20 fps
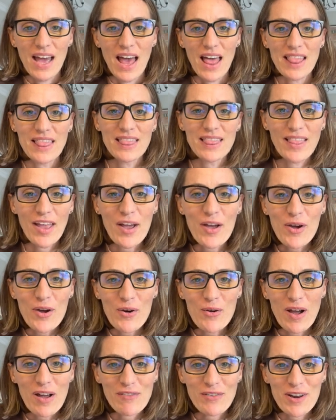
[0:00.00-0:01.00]

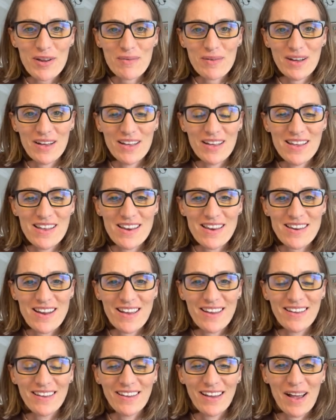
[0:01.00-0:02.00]
Hello, everyone.
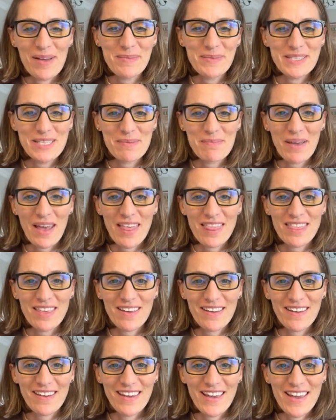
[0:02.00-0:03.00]
I'm
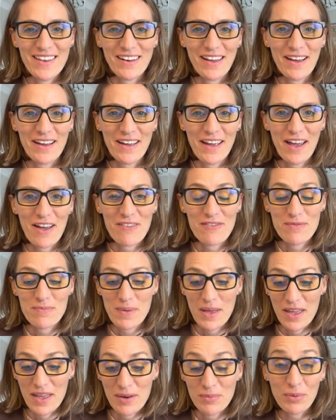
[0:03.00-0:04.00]
Samantha, and I have
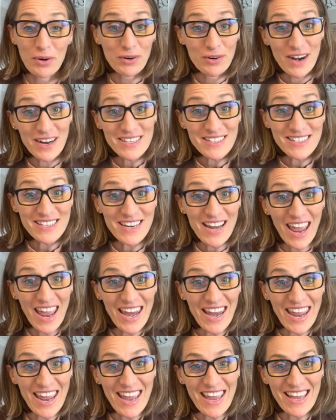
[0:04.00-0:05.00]
been
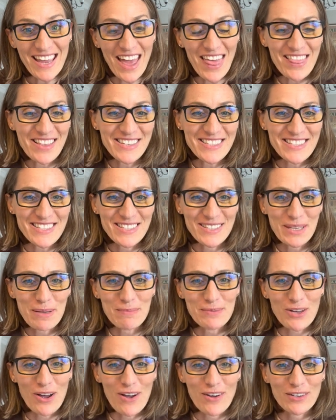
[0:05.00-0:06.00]
procrastinating this
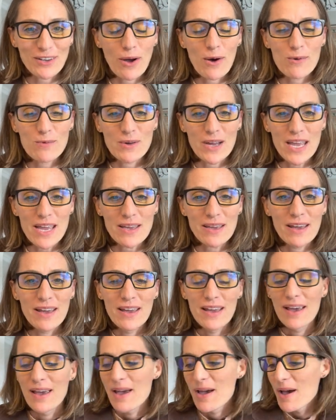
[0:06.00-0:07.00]
sleep talk all week
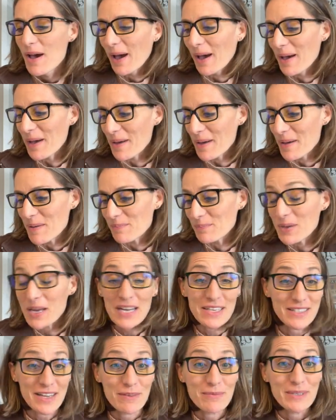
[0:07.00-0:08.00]
um,
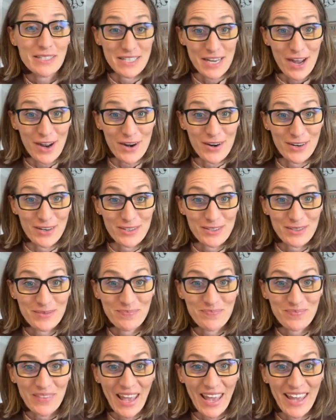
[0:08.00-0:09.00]
because I've been tired.
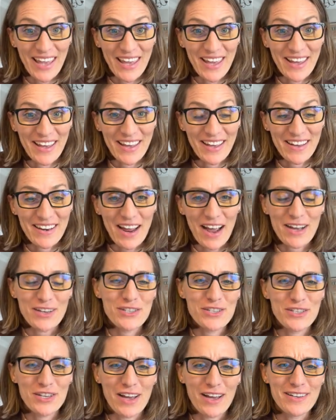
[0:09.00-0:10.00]
And I,
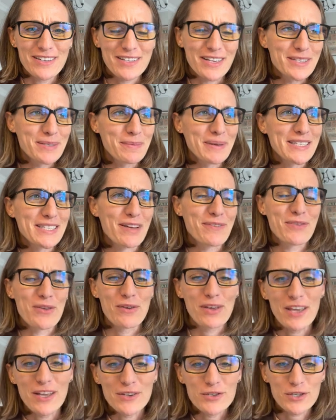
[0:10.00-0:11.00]
I said to myself, you
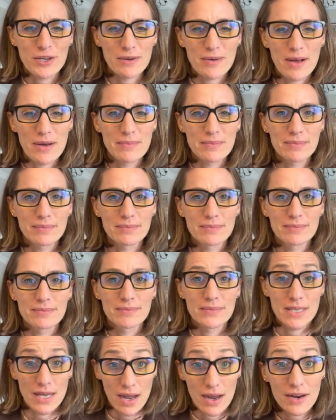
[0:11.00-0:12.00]
can't show up
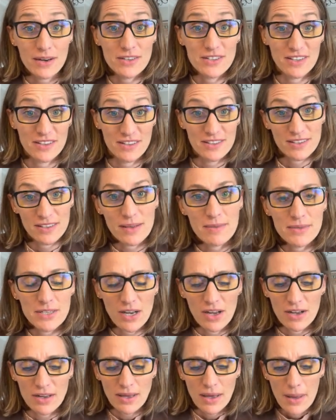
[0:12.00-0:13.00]
tired to the sleep
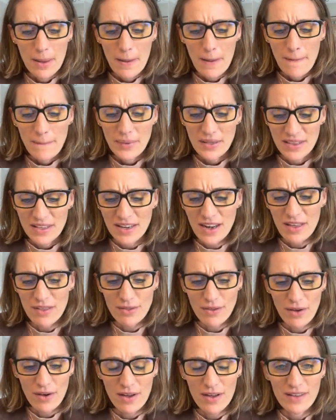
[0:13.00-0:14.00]
talk. But then I
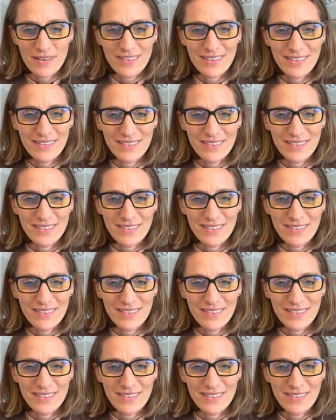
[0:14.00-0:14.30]
thought,